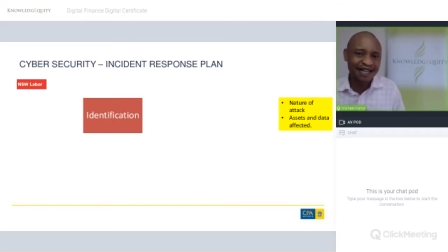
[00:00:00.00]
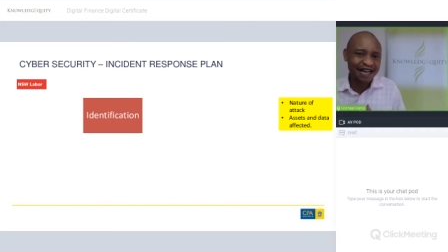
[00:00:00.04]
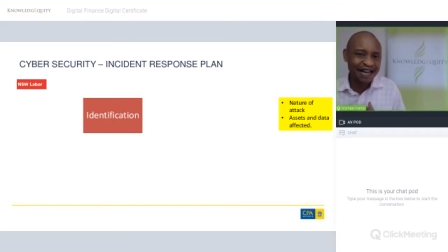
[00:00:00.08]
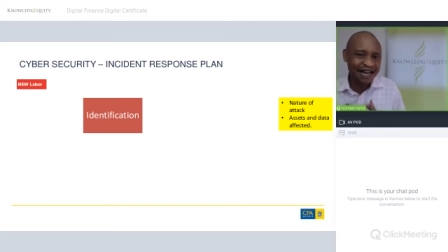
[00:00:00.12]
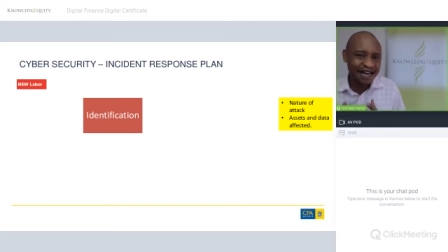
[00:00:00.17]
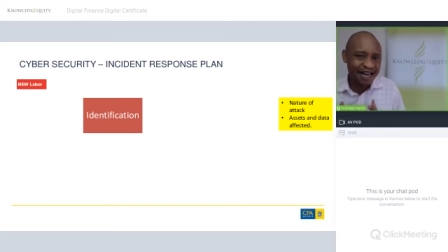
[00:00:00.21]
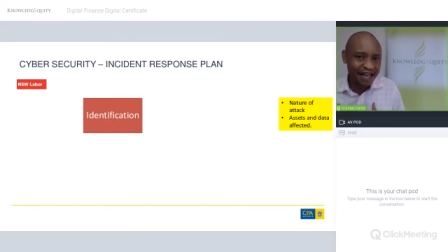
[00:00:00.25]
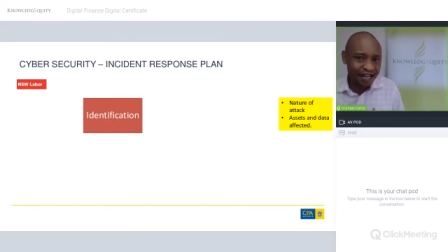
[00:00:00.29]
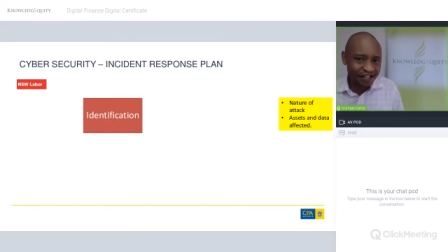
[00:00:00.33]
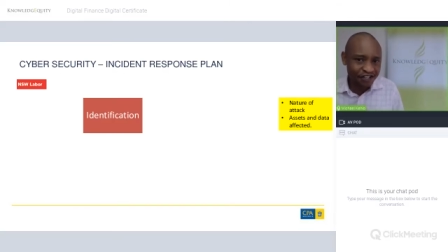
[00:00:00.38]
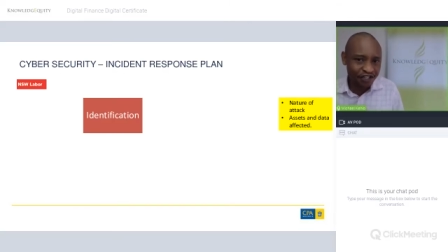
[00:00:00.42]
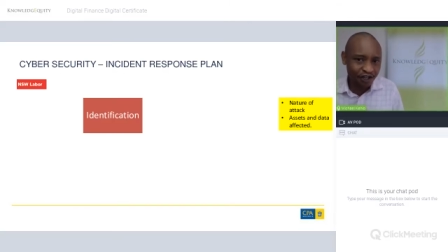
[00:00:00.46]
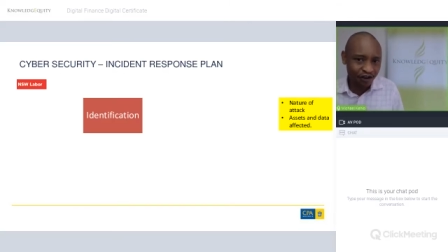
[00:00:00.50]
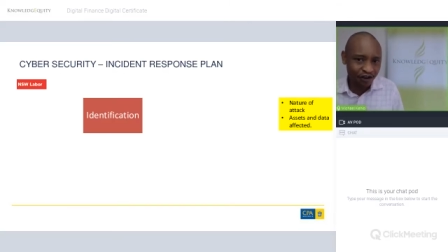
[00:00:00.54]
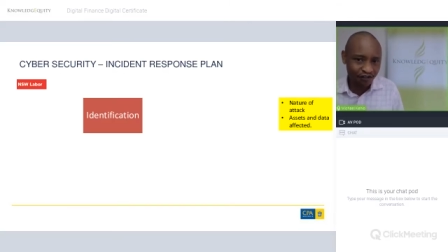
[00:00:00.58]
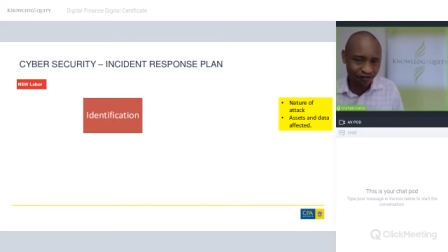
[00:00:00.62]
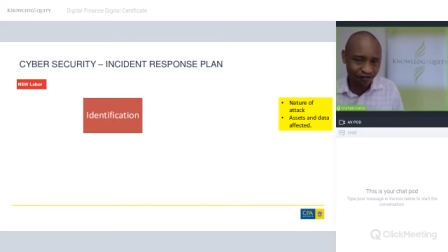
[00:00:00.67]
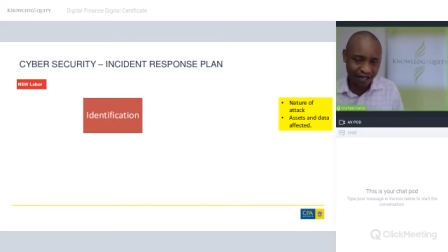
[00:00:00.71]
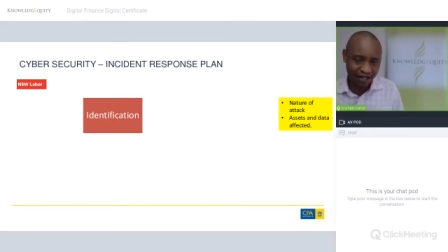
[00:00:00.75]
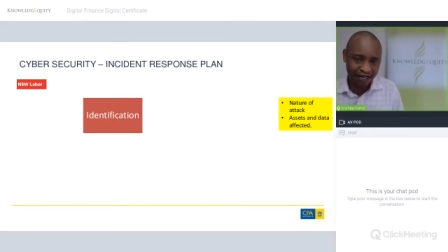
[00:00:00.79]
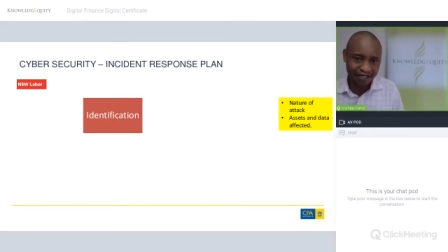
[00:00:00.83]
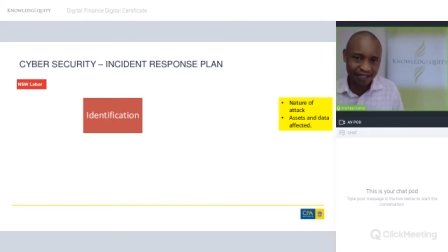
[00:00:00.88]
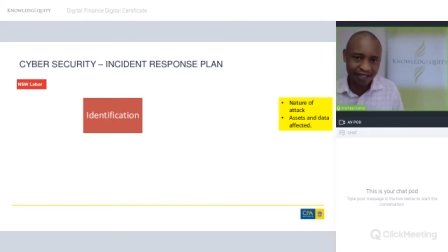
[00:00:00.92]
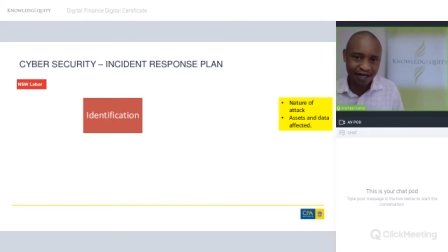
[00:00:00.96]
the nature of
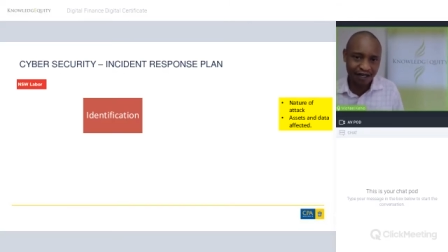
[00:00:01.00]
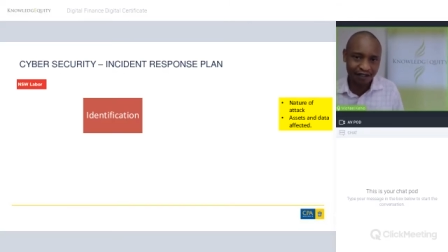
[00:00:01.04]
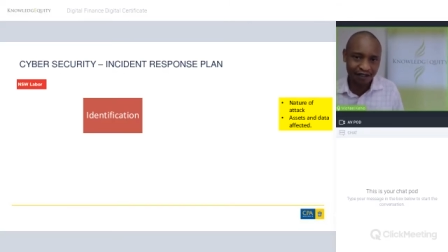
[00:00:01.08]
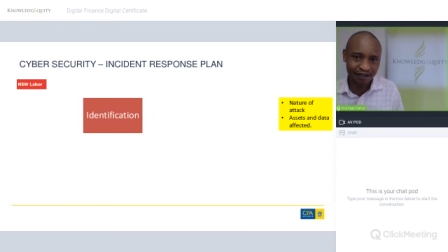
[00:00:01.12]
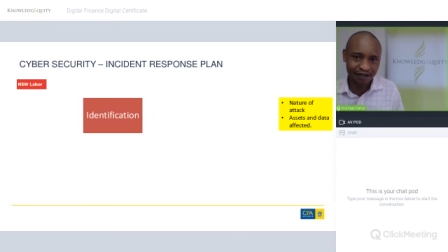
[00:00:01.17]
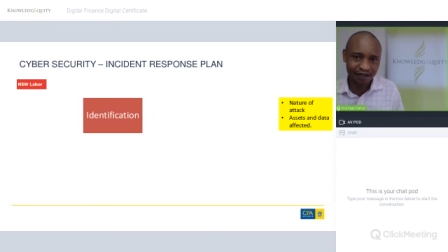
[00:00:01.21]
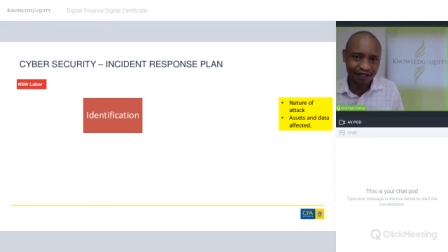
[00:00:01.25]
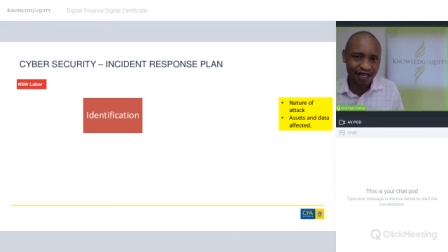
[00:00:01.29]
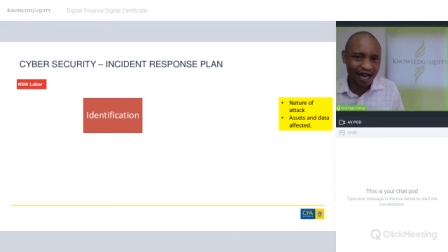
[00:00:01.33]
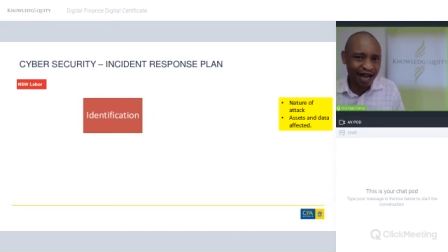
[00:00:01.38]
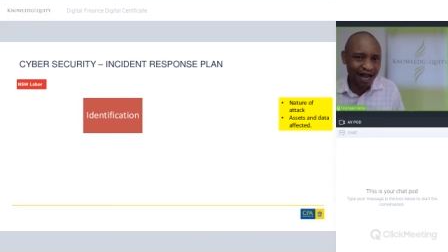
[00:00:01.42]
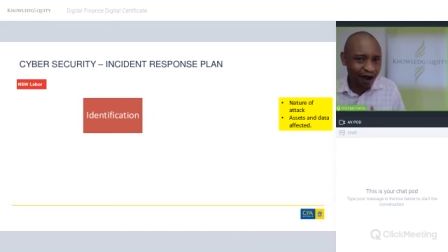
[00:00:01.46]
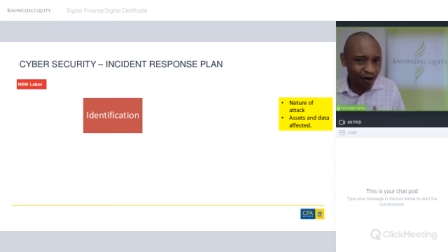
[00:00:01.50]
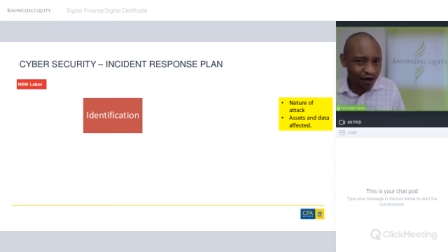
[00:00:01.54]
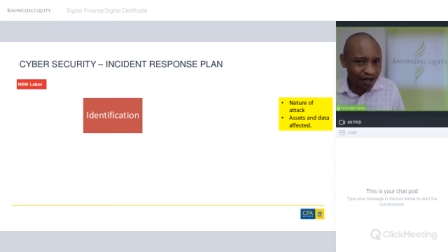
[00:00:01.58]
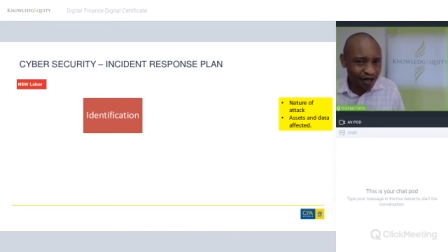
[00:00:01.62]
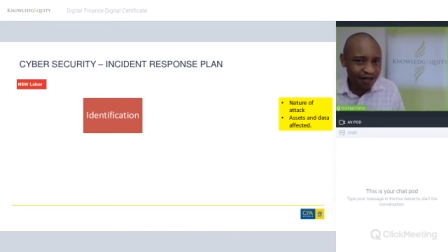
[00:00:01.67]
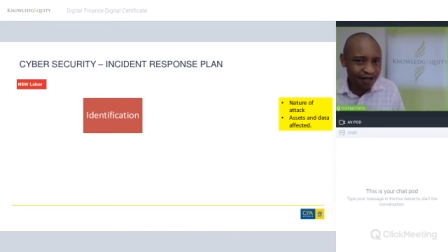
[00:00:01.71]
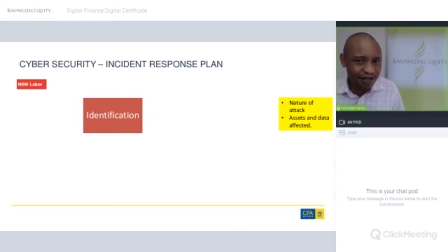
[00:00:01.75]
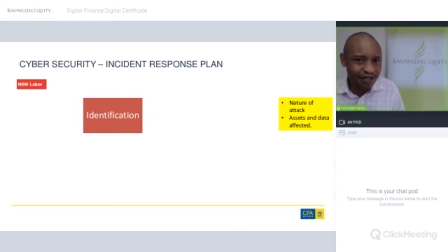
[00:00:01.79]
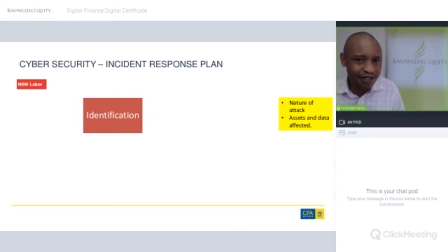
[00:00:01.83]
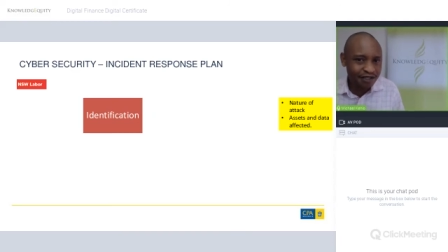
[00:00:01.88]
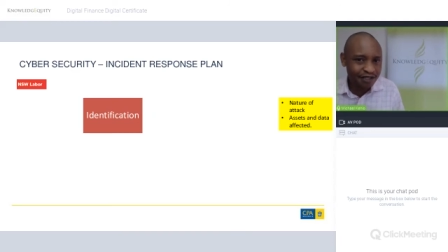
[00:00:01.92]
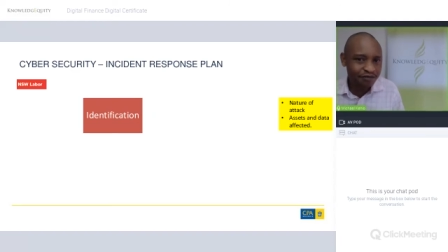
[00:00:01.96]
the attack. How
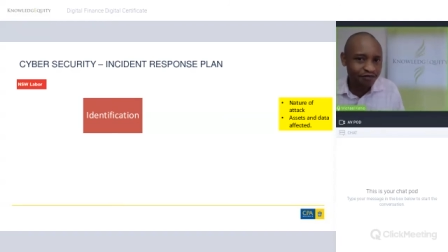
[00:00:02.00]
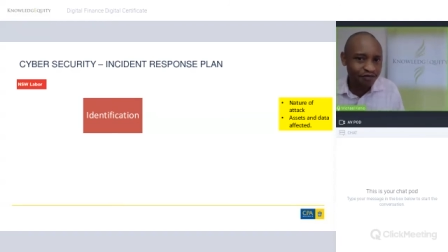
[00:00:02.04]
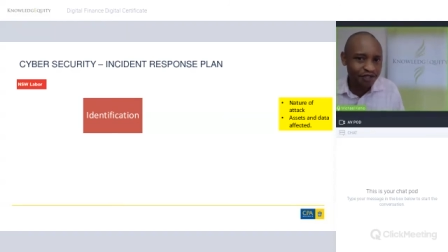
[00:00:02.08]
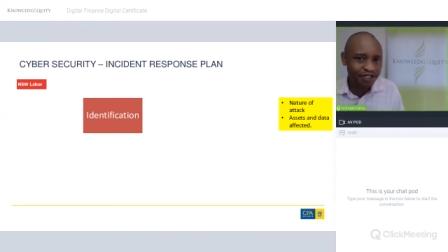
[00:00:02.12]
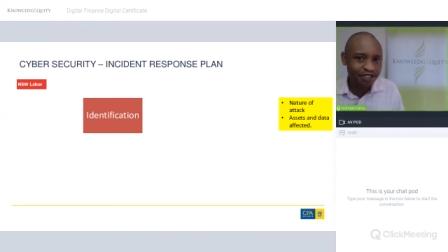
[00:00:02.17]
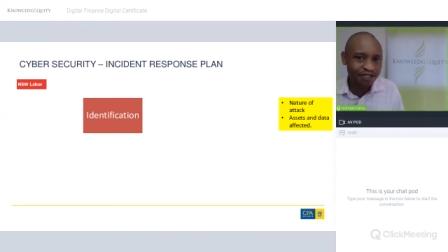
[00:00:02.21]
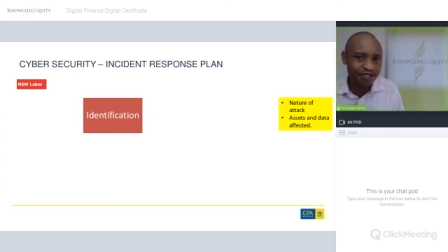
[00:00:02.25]
did this